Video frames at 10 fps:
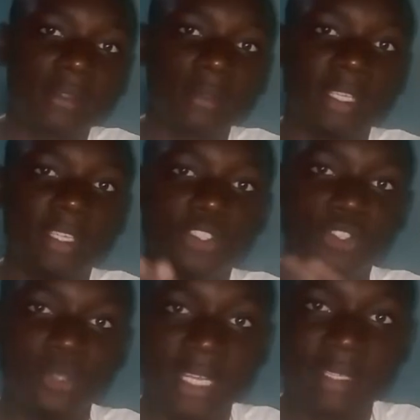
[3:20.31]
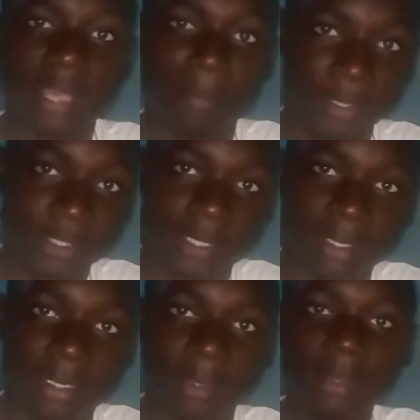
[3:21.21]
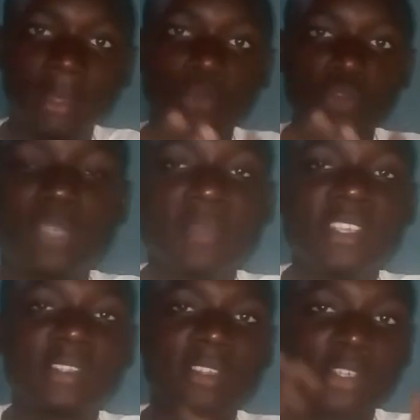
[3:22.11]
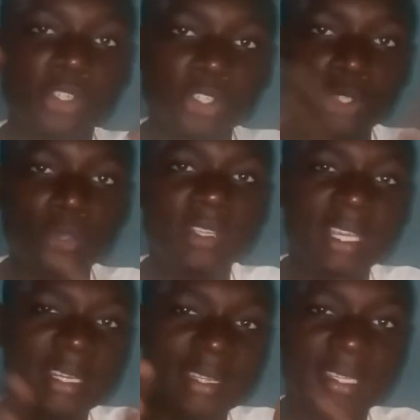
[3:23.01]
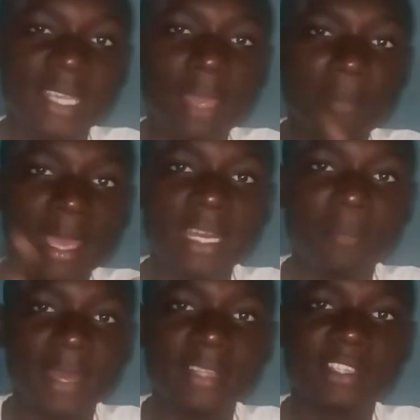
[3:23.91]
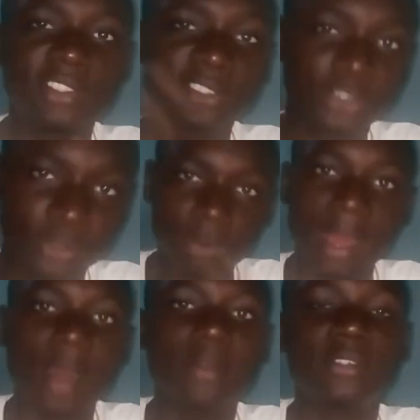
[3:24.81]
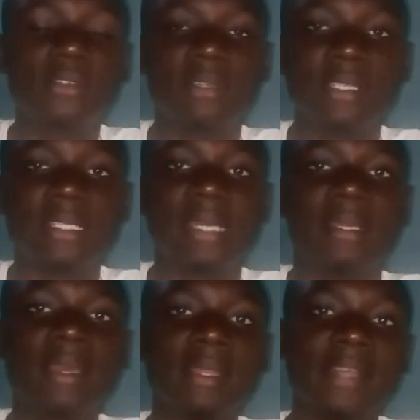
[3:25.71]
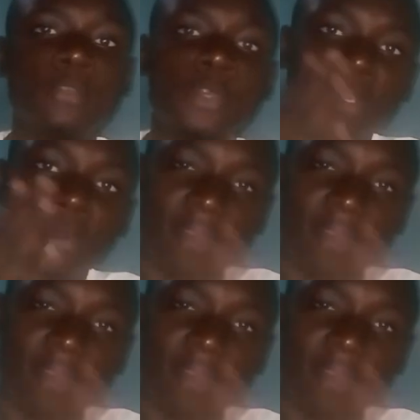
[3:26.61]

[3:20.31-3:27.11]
to the unity I mentioned earlier, which means using the same elements throughout your design. And you must be